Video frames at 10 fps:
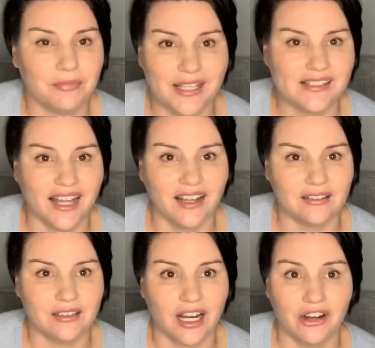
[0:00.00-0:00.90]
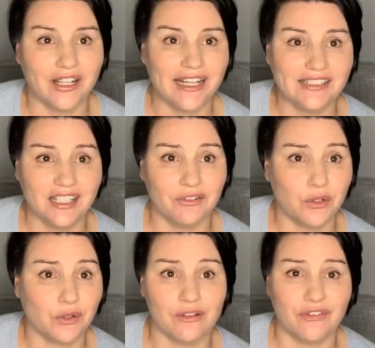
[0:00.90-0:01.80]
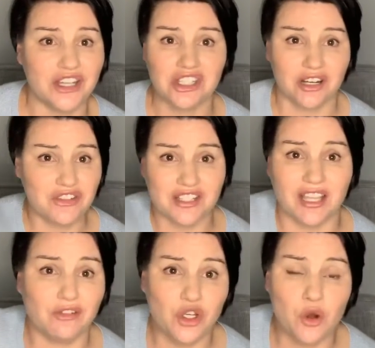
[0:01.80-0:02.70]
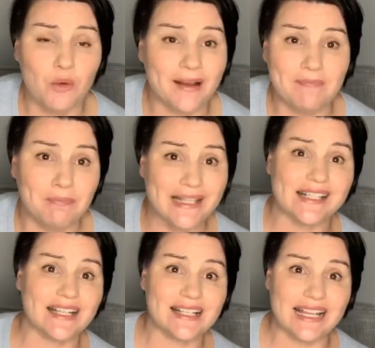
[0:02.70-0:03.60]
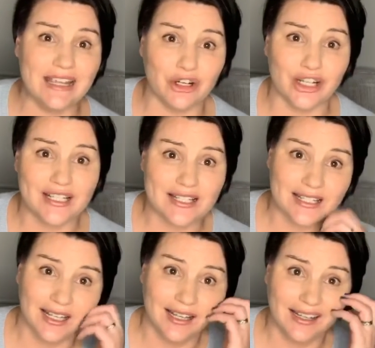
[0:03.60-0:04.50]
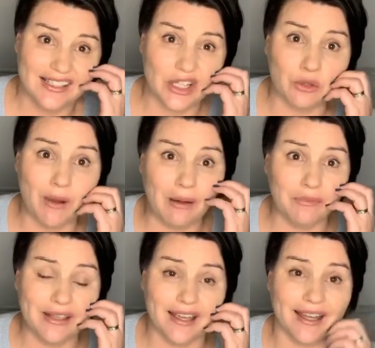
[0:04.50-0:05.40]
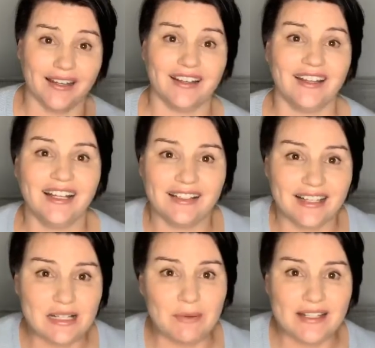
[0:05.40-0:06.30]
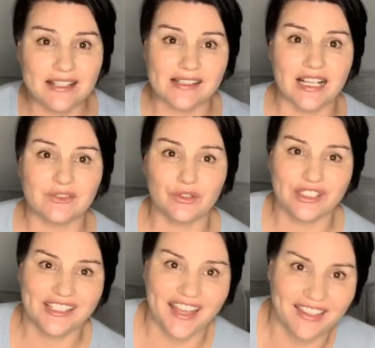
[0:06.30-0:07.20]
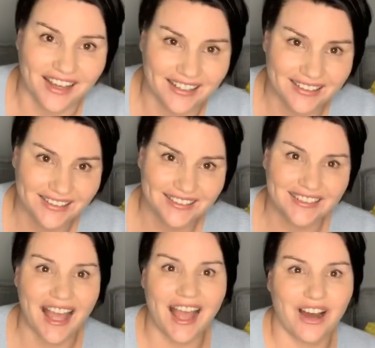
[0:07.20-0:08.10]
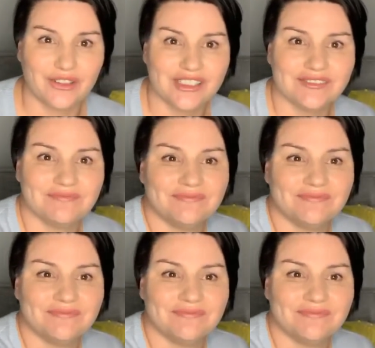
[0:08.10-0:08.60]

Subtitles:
Peace out. I don't need to give you a confession. I've just given you all my business secrets. So run with it. Let's be successful together. Out.